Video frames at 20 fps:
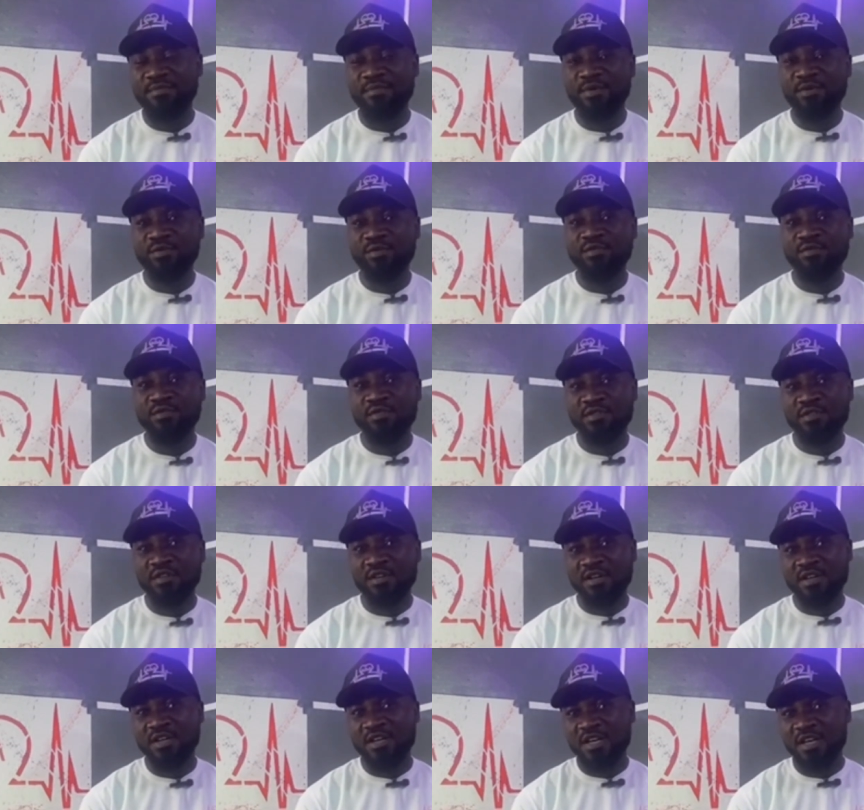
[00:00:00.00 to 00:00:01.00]
mil
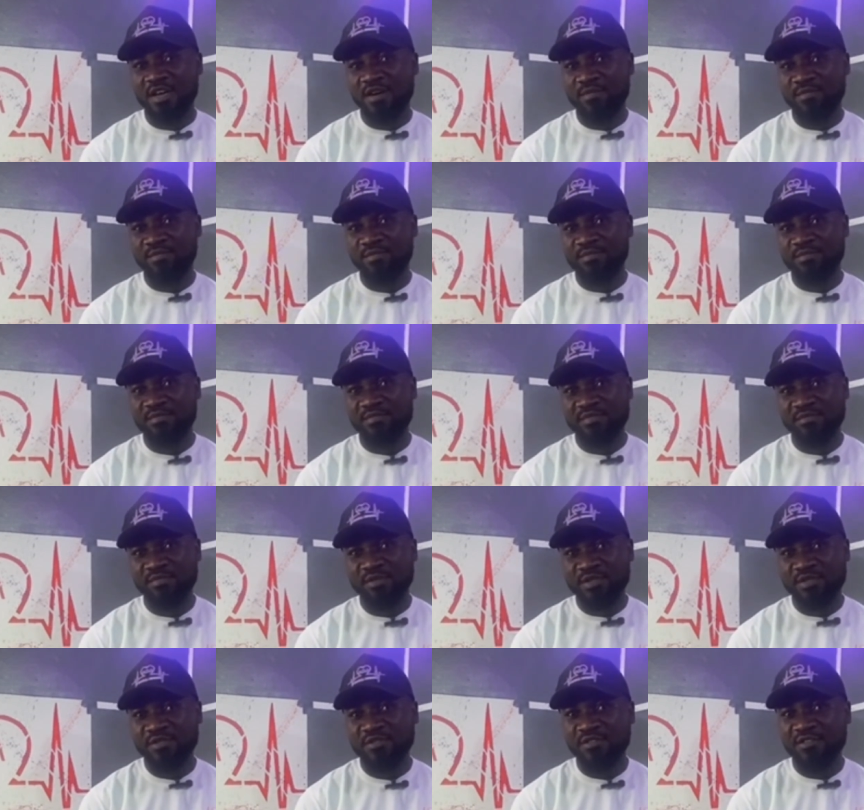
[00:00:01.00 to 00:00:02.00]

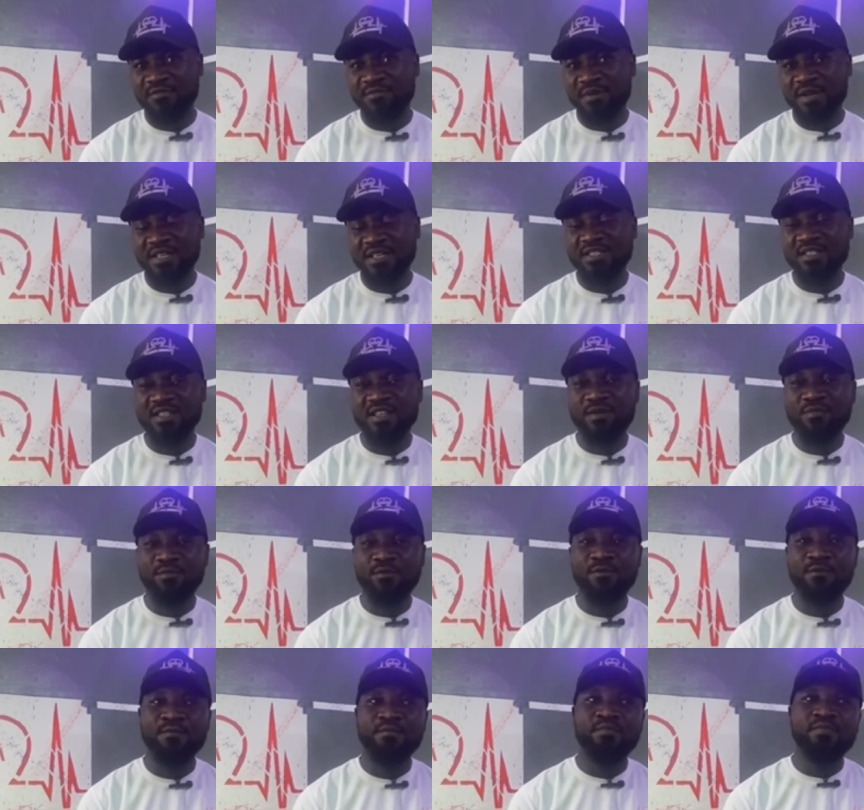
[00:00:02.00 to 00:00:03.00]
bottle of
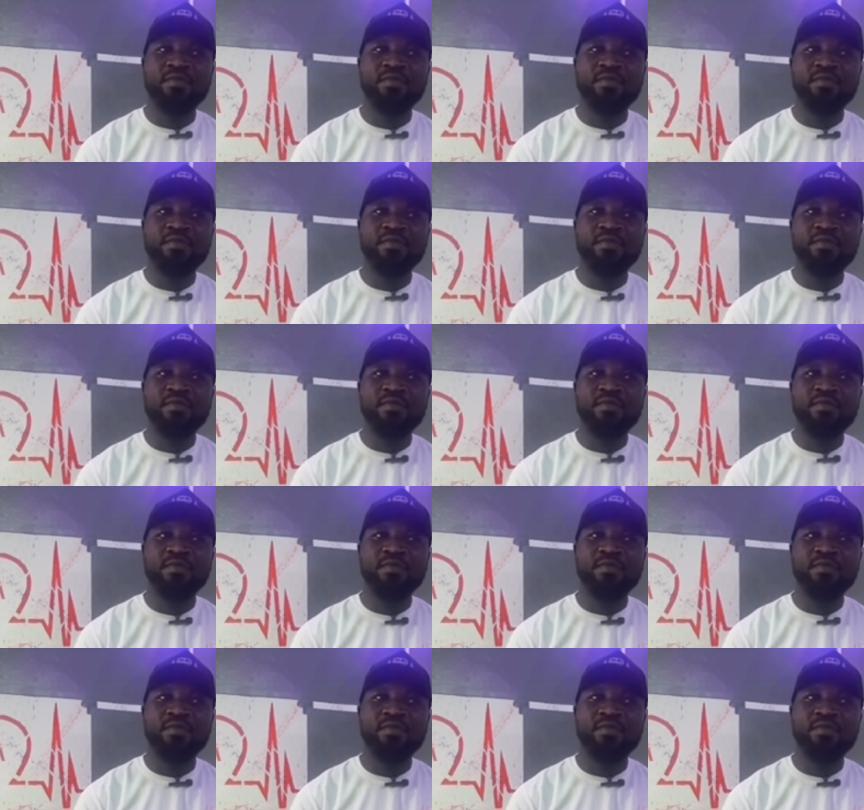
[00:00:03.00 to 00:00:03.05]
paracetamol.